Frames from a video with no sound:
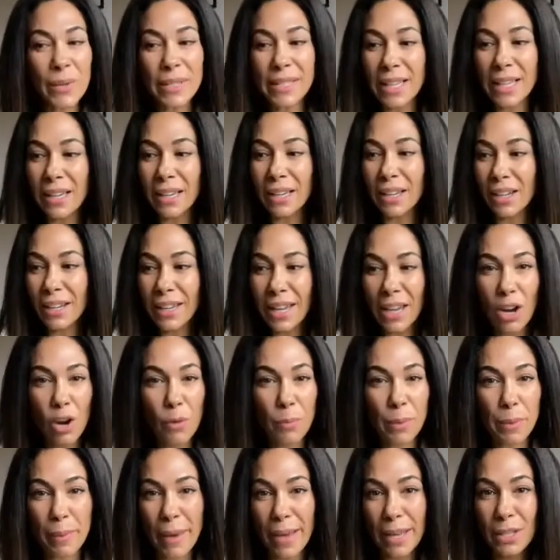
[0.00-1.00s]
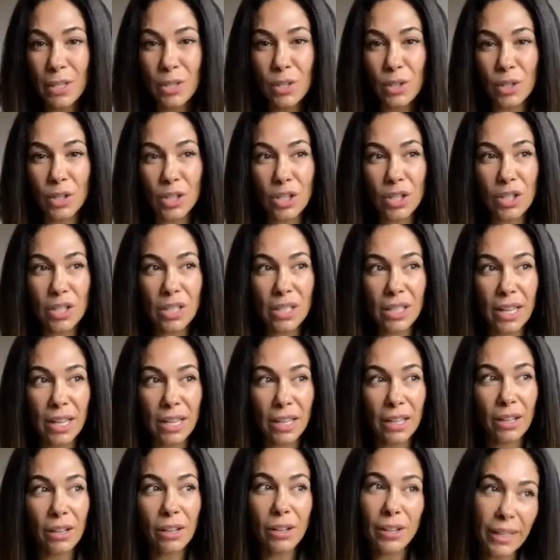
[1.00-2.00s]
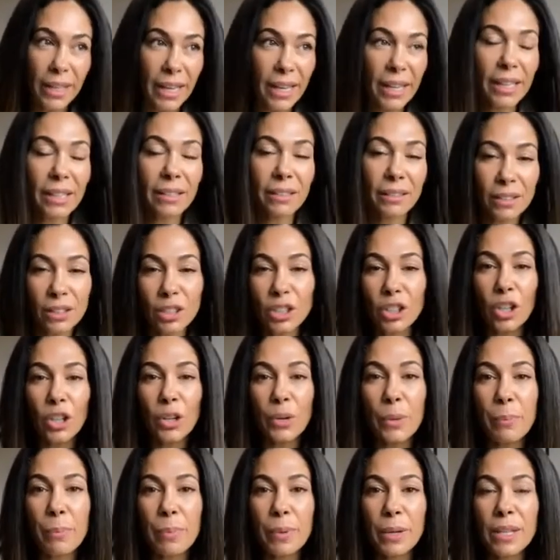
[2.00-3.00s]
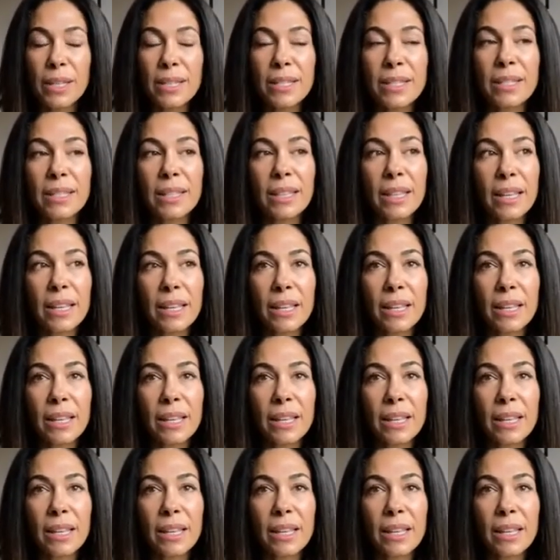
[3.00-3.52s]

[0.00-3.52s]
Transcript: always say, okay, I'll be back soon. And she's like, okay, because